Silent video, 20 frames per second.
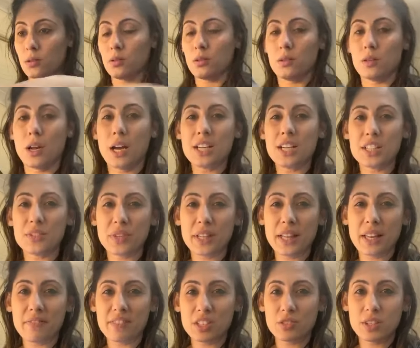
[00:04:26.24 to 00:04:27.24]
I just really
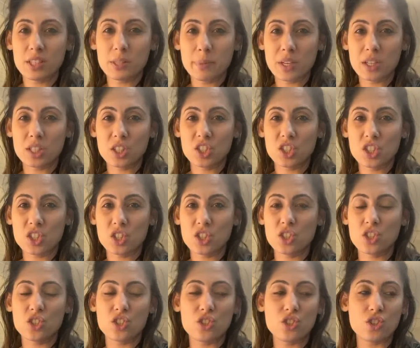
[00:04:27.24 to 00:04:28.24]
love this recipe because it's
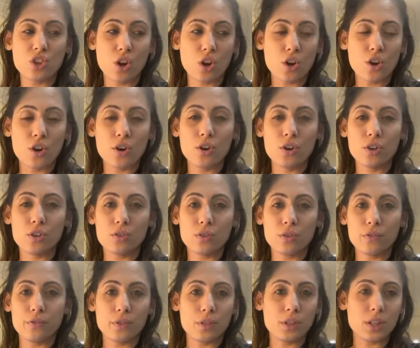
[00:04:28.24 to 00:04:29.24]
just so good
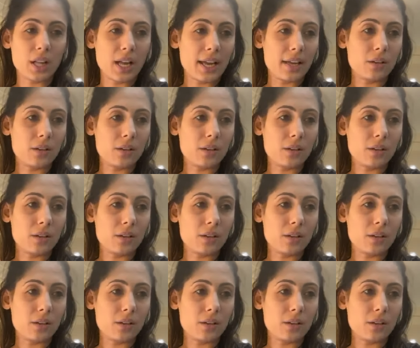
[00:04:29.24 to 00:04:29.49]
for,